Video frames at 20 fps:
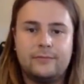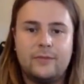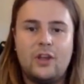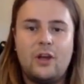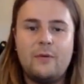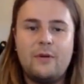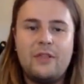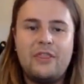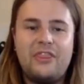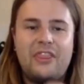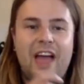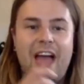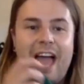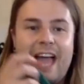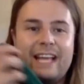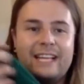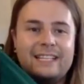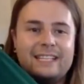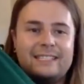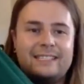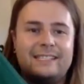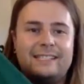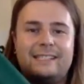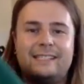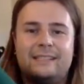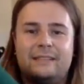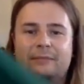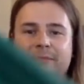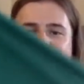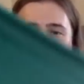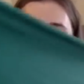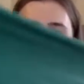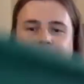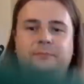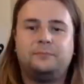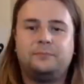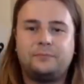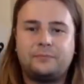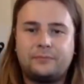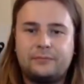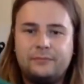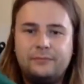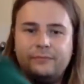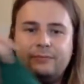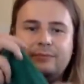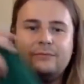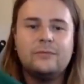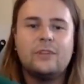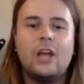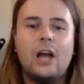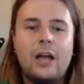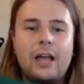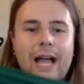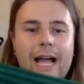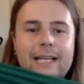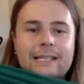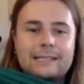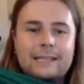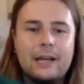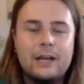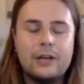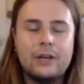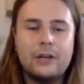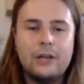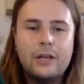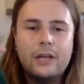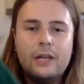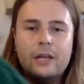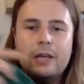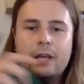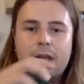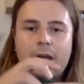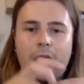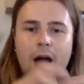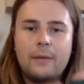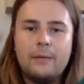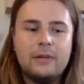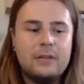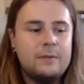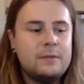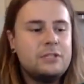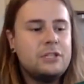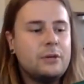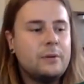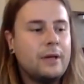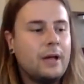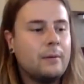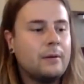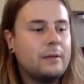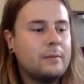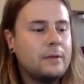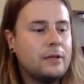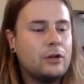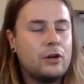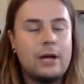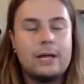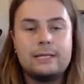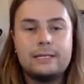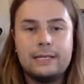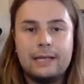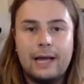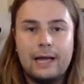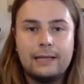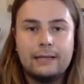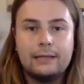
Oh, thanks. Okay, so I'm going to be creating a